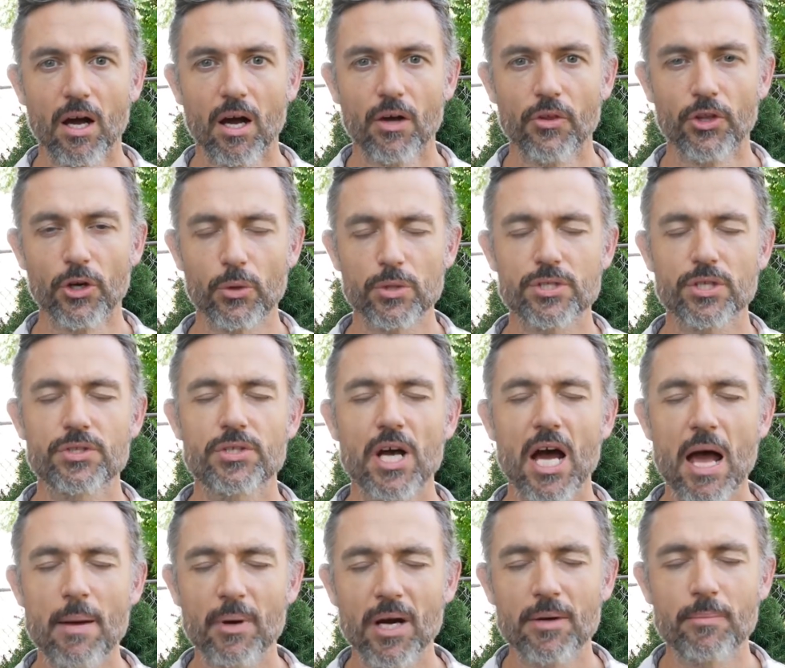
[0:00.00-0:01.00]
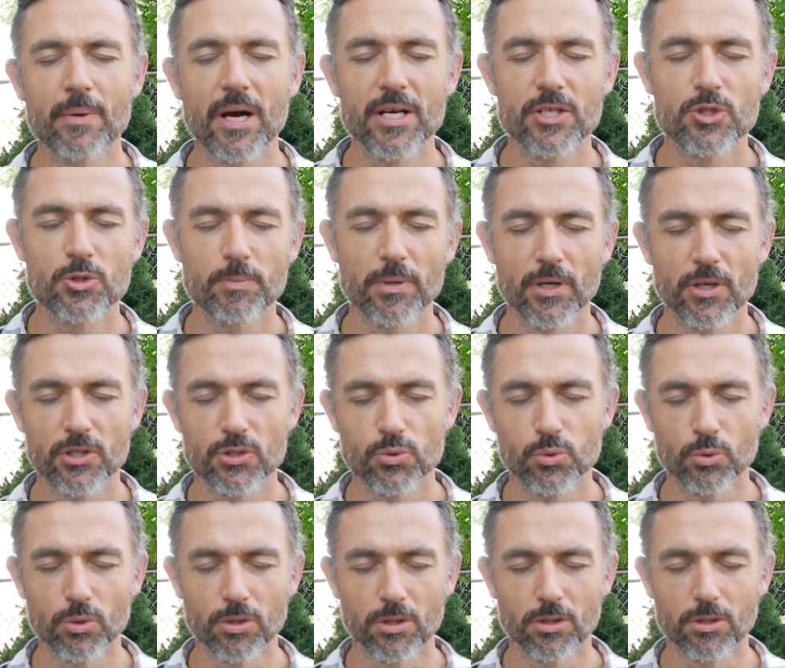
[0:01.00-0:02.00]
There was a time on my
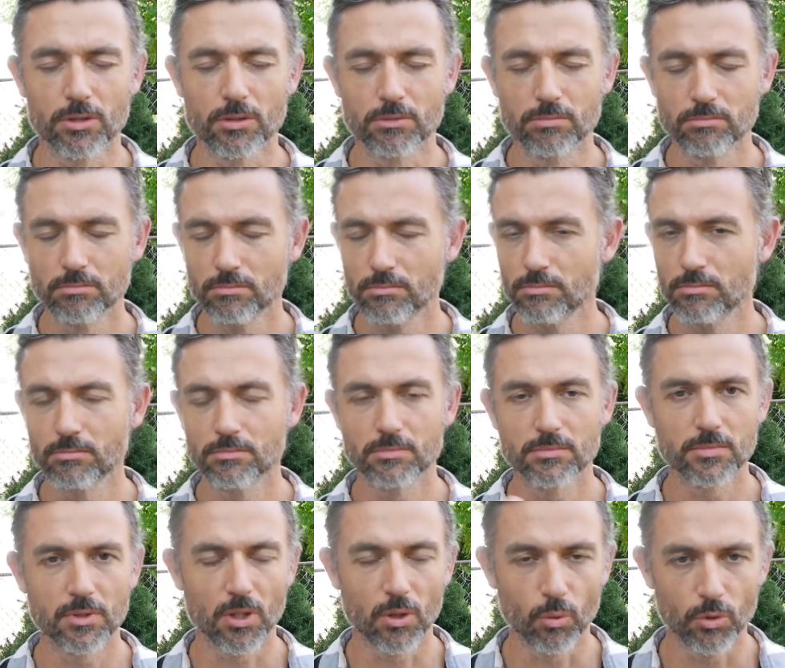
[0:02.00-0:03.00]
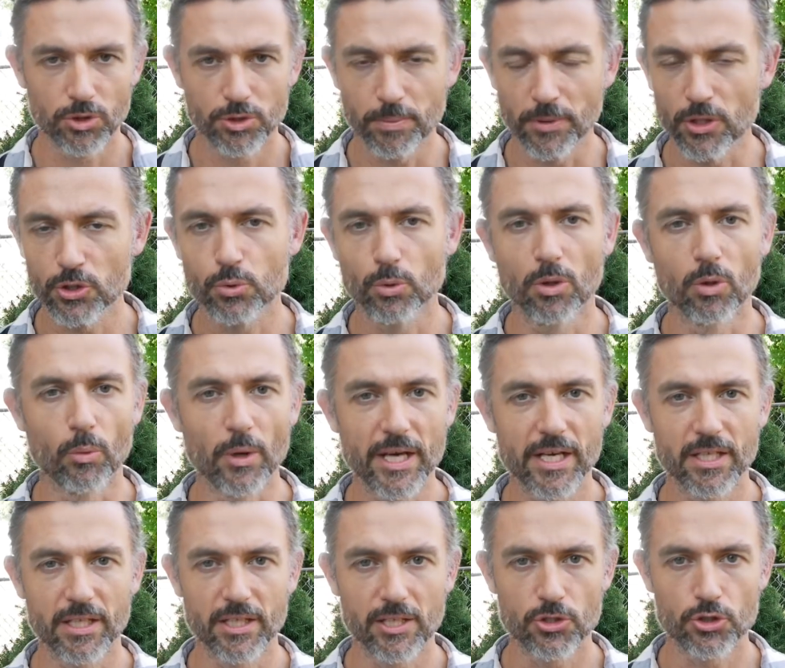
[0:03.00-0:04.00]
spiritual
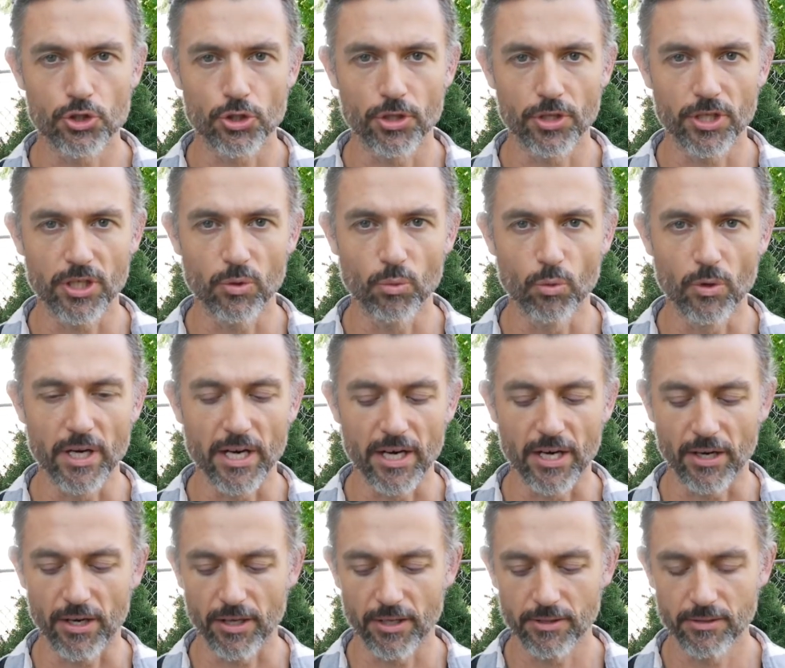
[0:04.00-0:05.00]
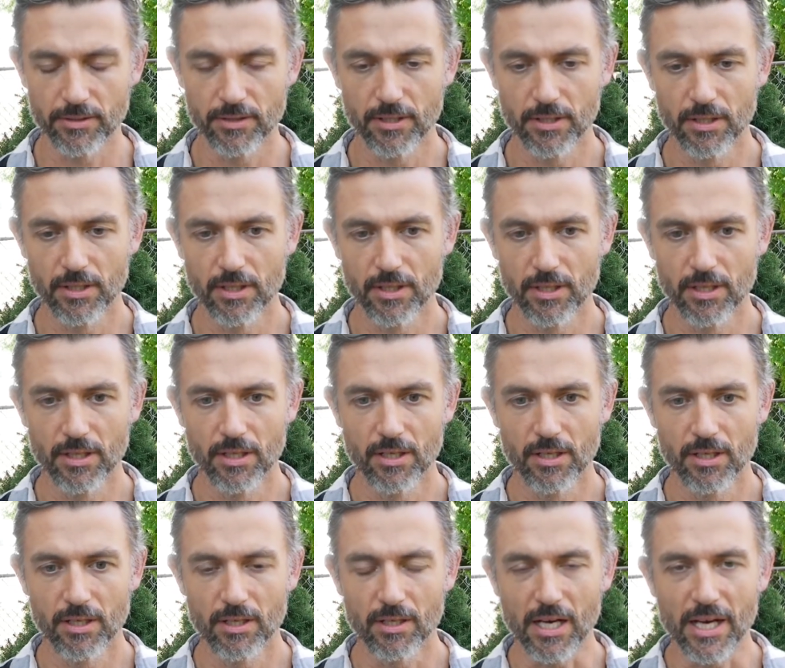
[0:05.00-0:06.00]
awakening journey where
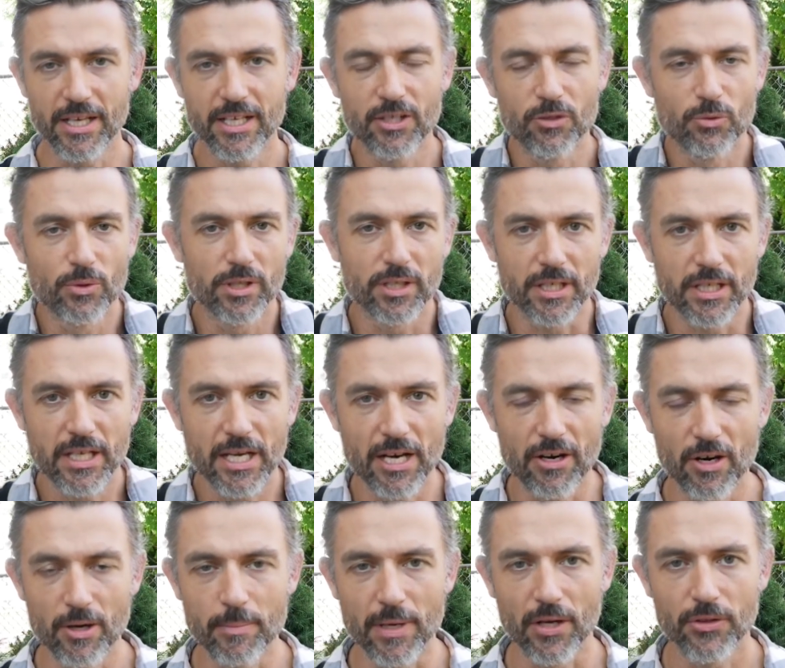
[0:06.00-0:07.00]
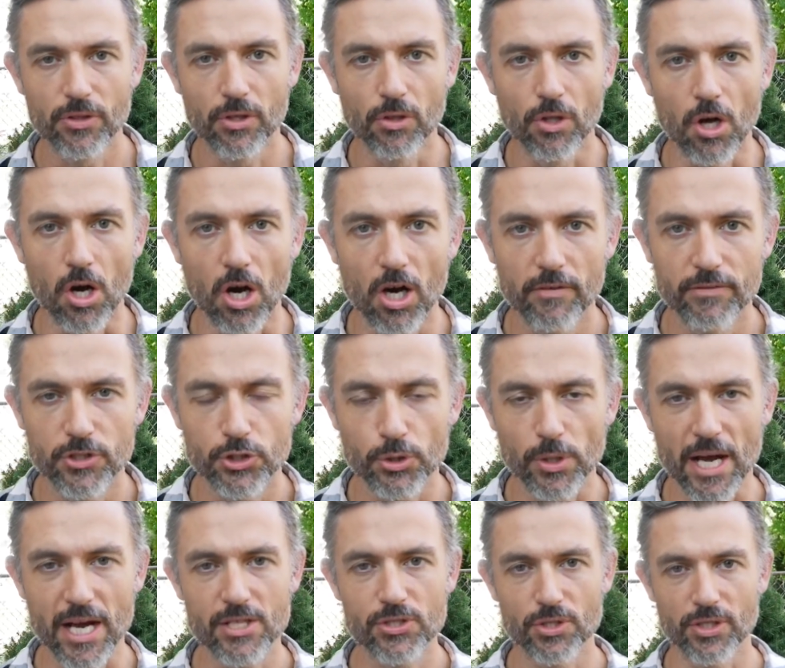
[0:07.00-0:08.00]
I didn't really care about the law of
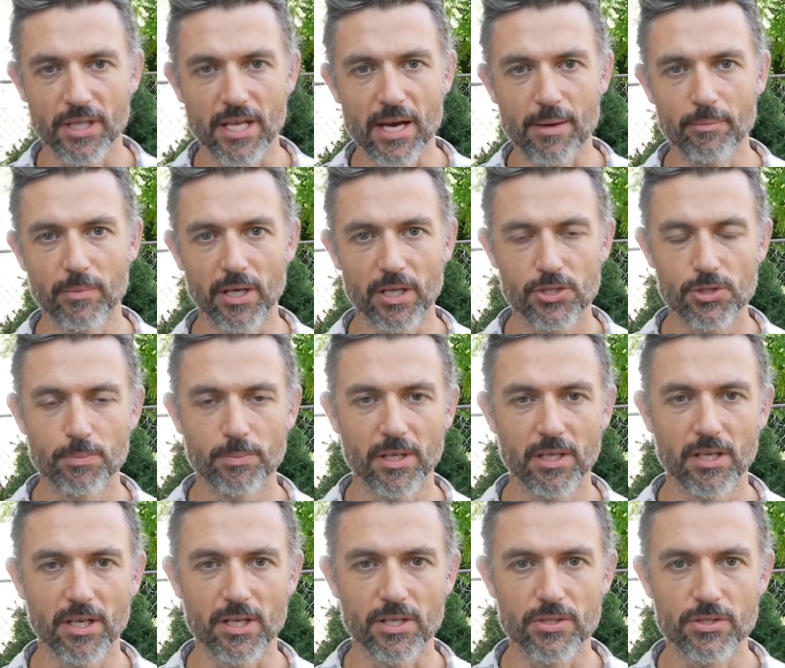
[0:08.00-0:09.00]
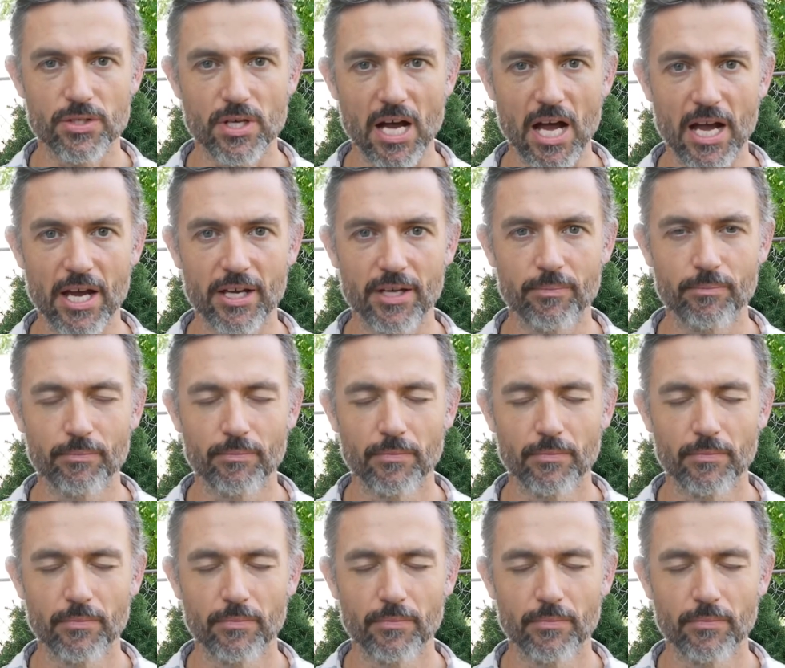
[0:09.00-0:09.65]
attraction that much because I